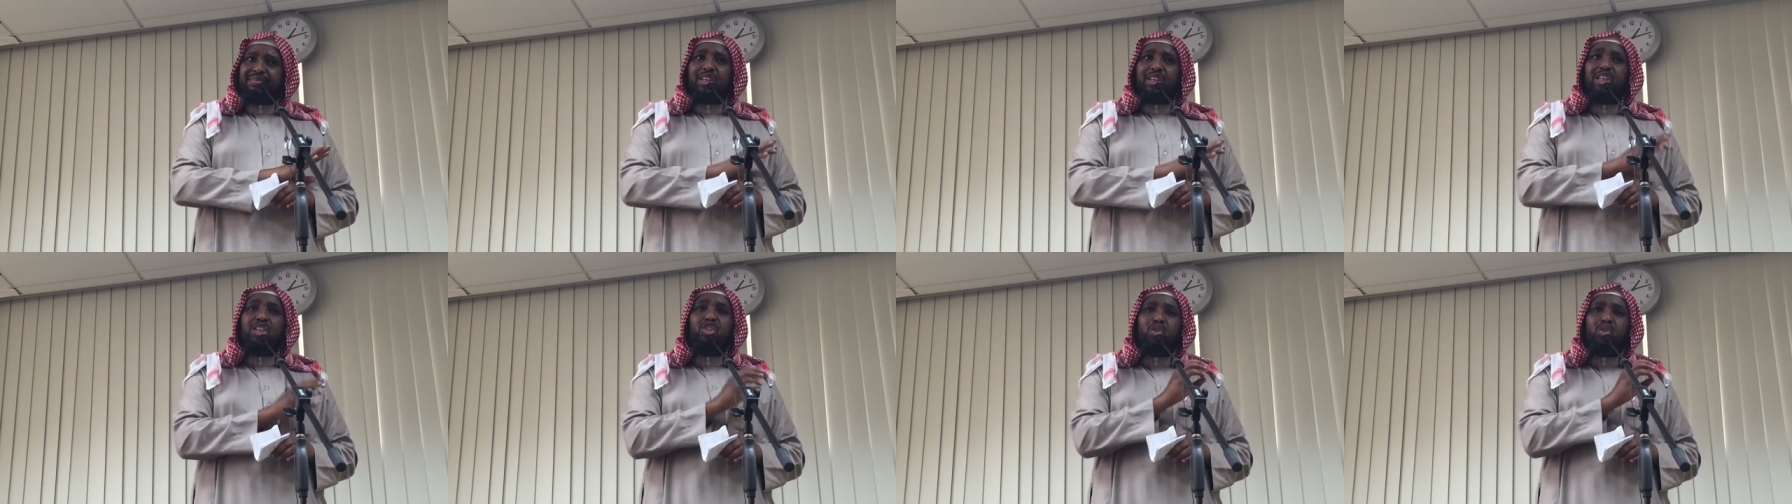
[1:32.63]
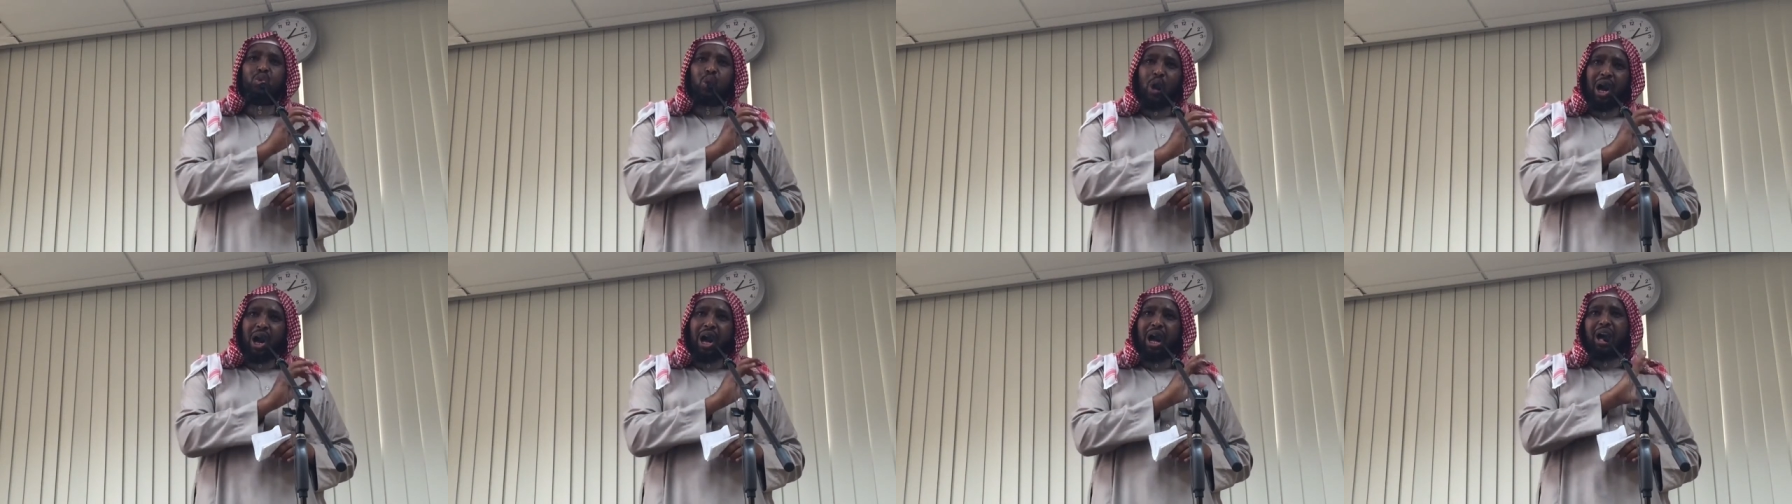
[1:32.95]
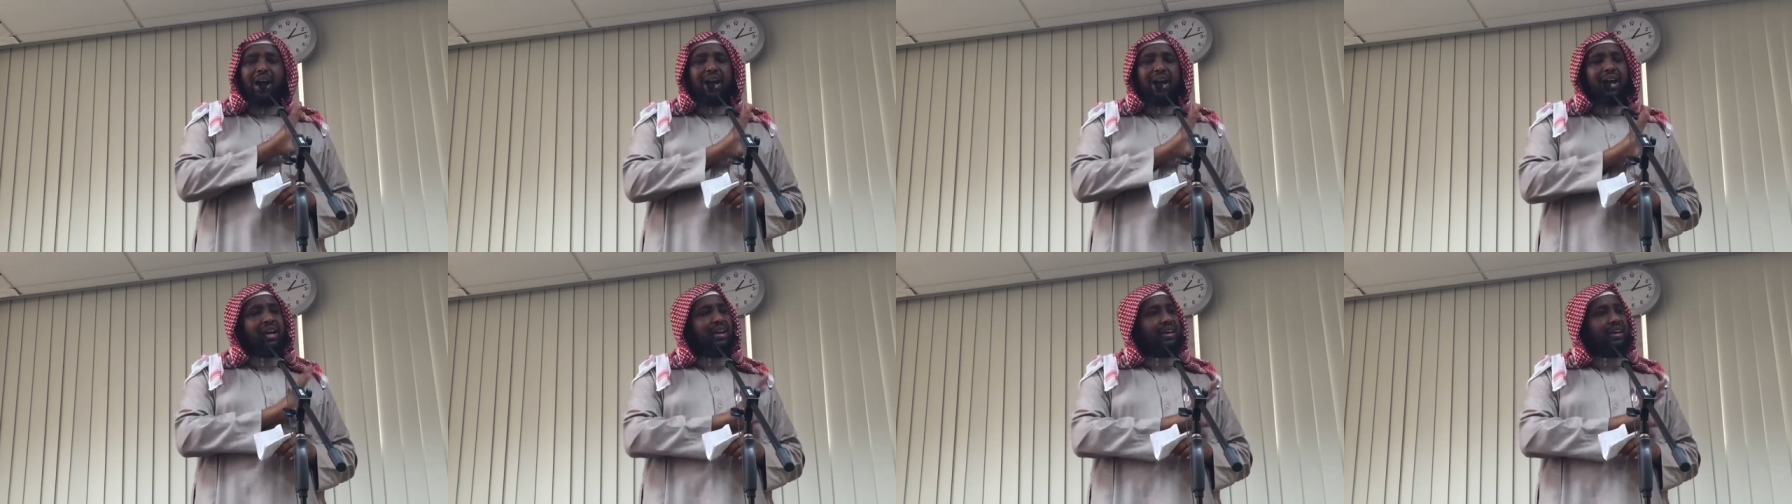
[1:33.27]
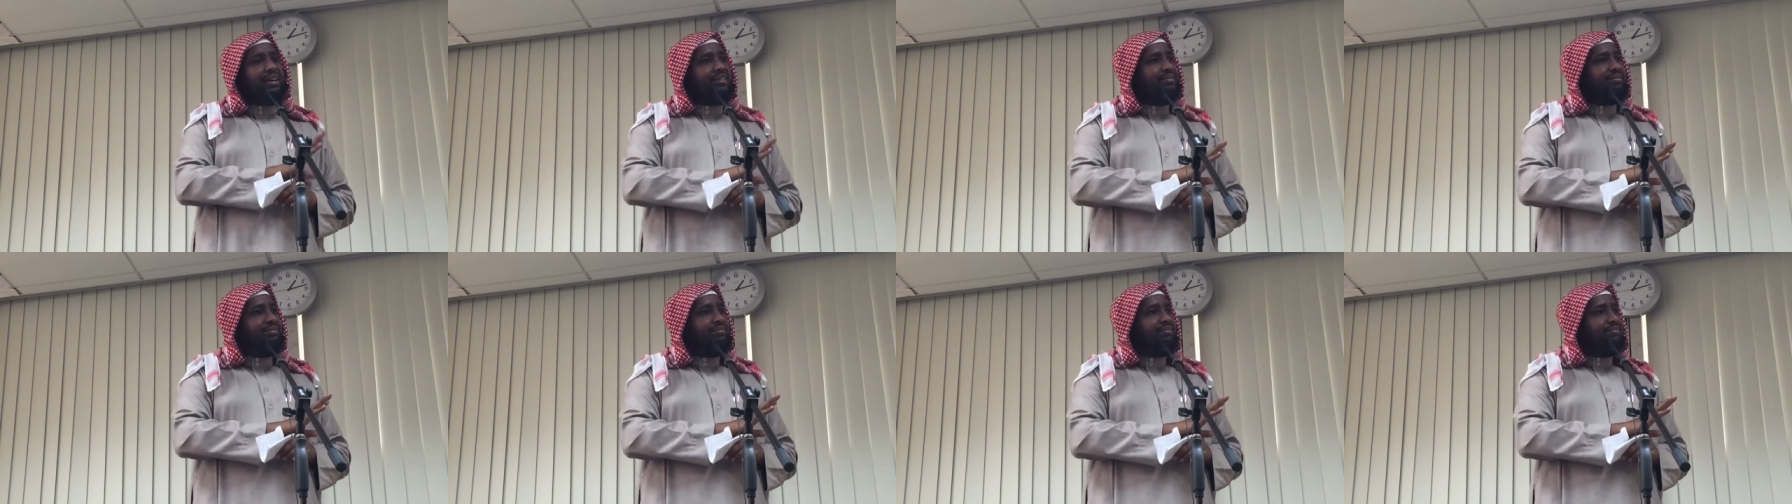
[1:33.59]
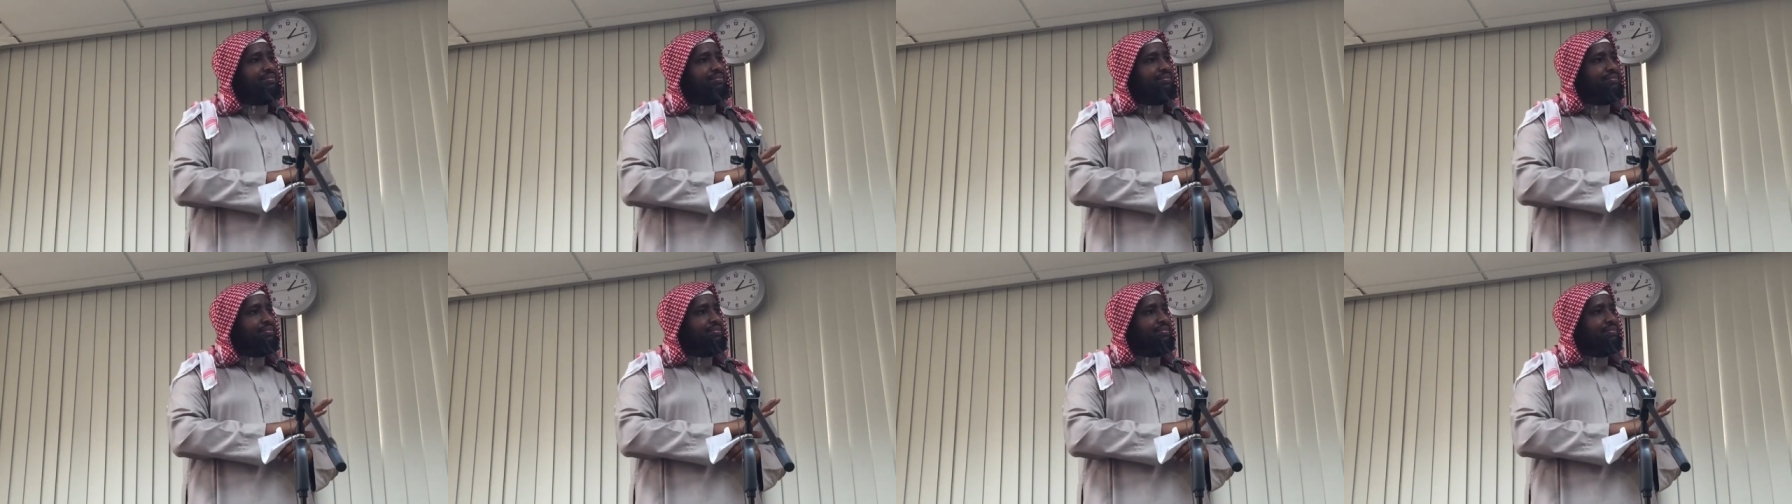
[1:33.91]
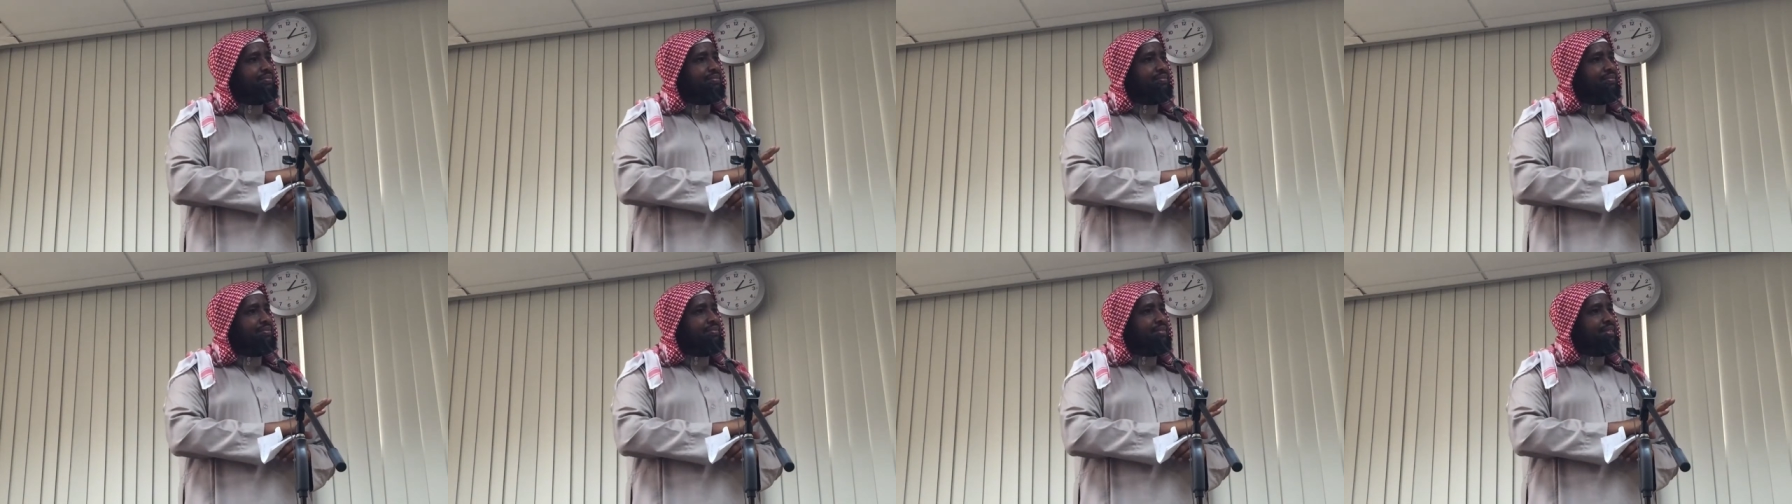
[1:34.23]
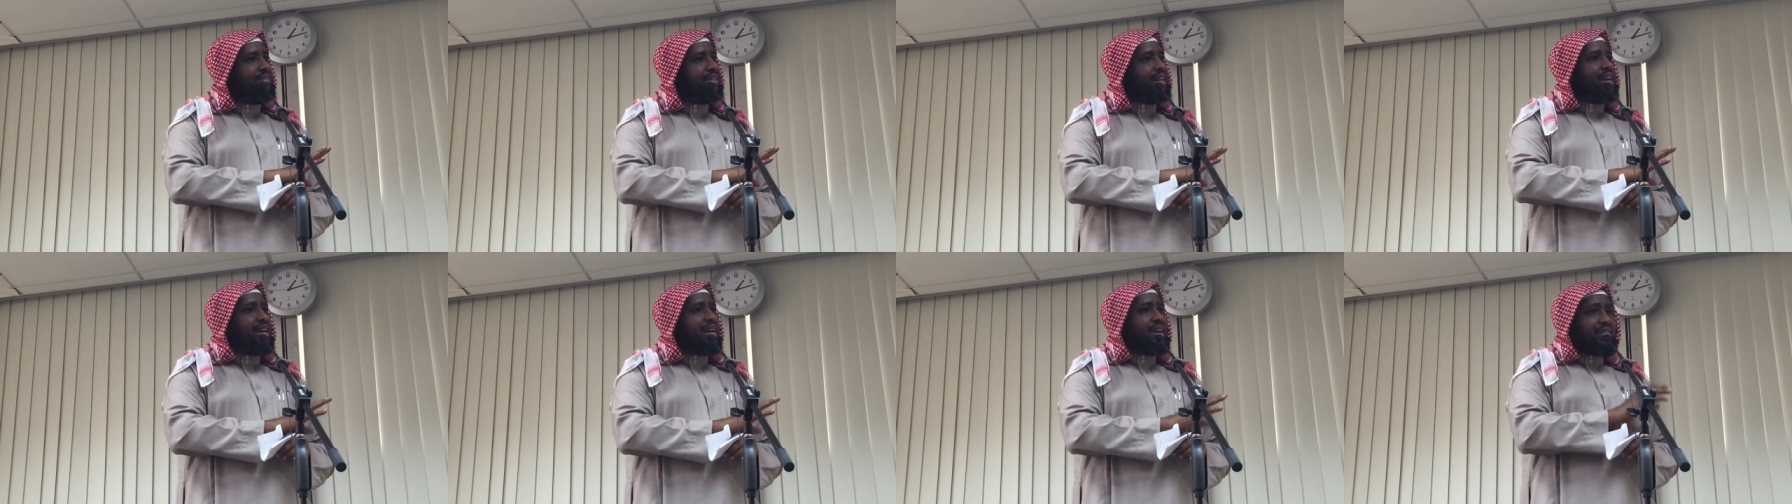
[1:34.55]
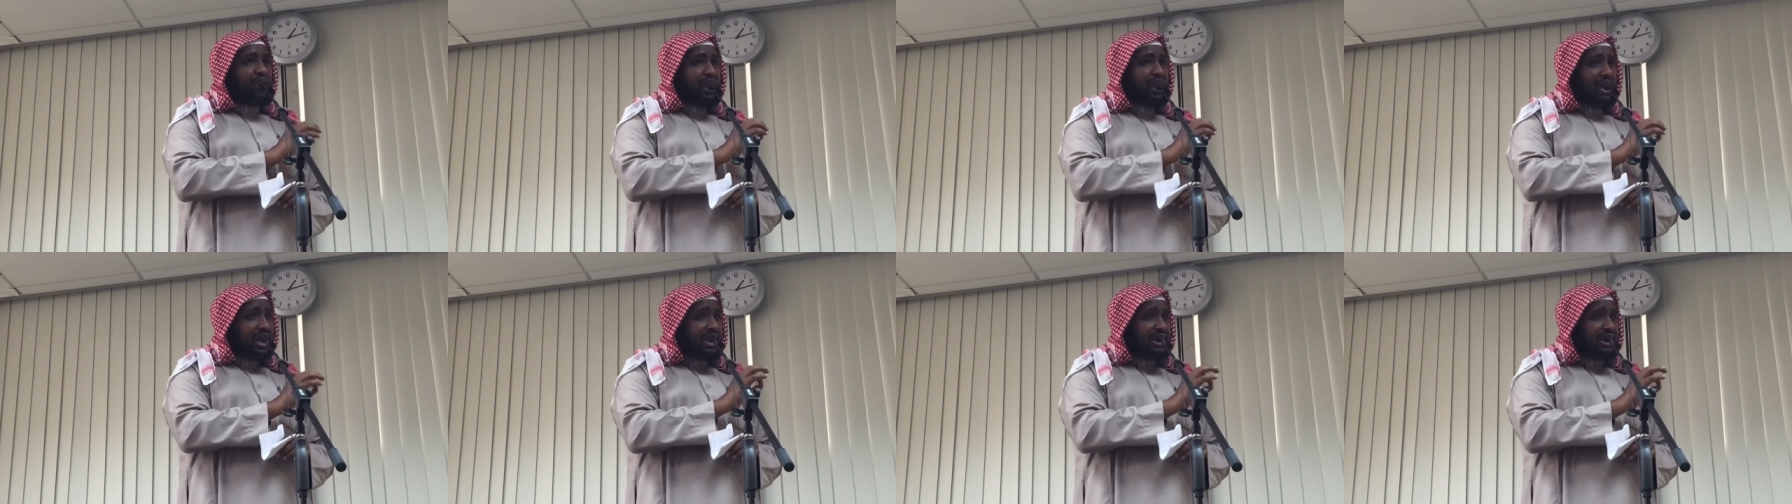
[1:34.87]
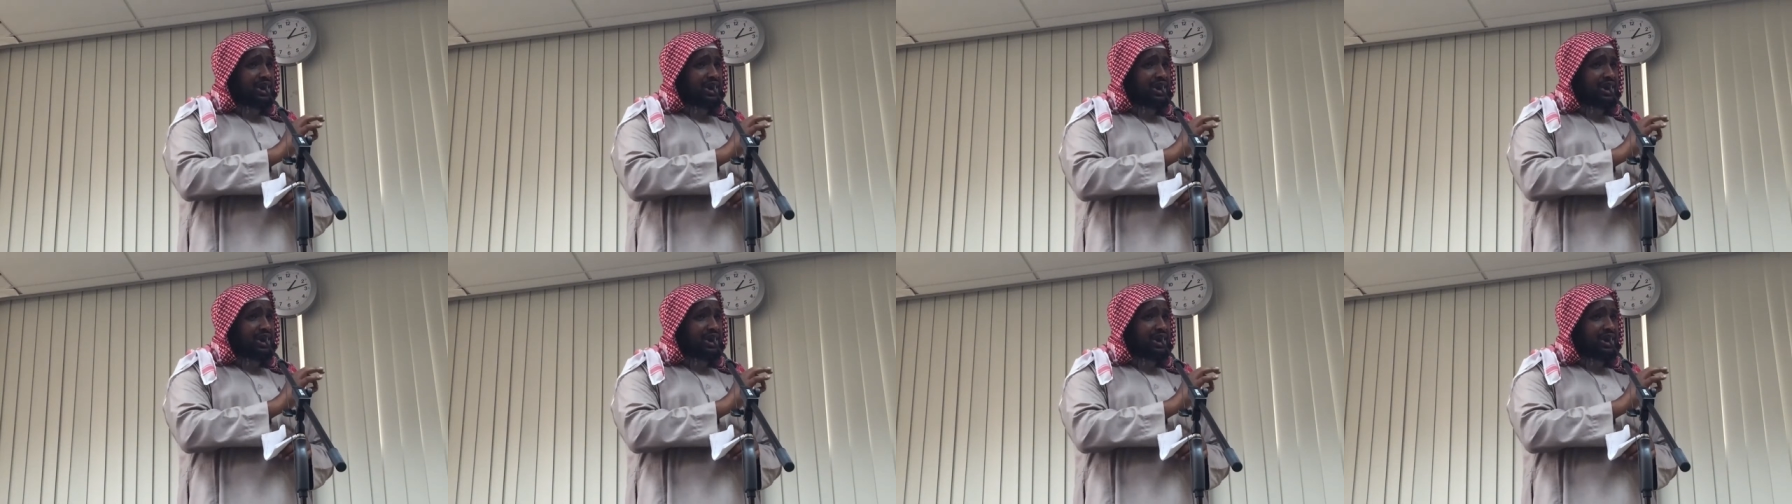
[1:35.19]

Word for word: Is dua. The